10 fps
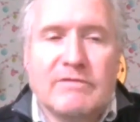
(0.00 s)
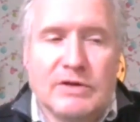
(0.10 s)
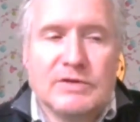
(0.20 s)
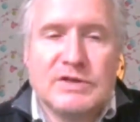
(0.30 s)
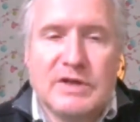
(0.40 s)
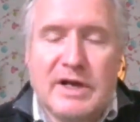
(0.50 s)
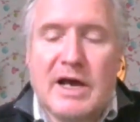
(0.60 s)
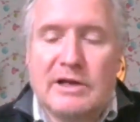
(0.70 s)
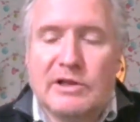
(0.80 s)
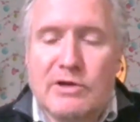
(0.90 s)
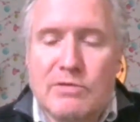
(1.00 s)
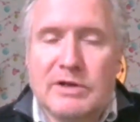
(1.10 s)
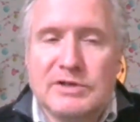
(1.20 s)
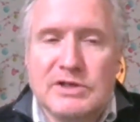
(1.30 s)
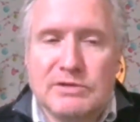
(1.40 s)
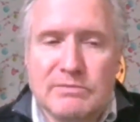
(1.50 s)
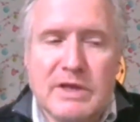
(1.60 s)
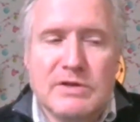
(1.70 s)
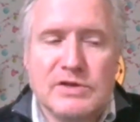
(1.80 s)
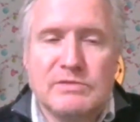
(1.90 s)
evidence that it had liquidity
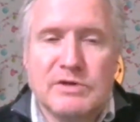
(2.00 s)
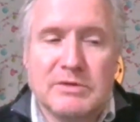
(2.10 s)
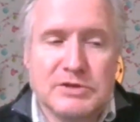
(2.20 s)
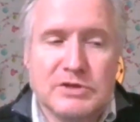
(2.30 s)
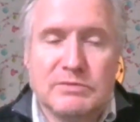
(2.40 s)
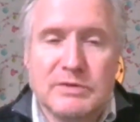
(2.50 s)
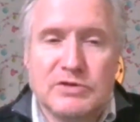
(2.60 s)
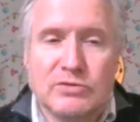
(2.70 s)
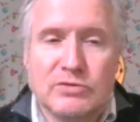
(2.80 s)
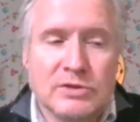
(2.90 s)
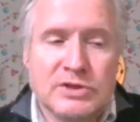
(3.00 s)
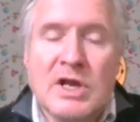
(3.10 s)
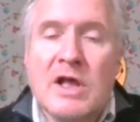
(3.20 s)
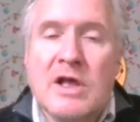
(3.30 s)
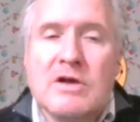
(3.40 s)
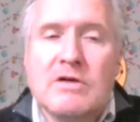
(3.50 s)
to meet deposit withdrawals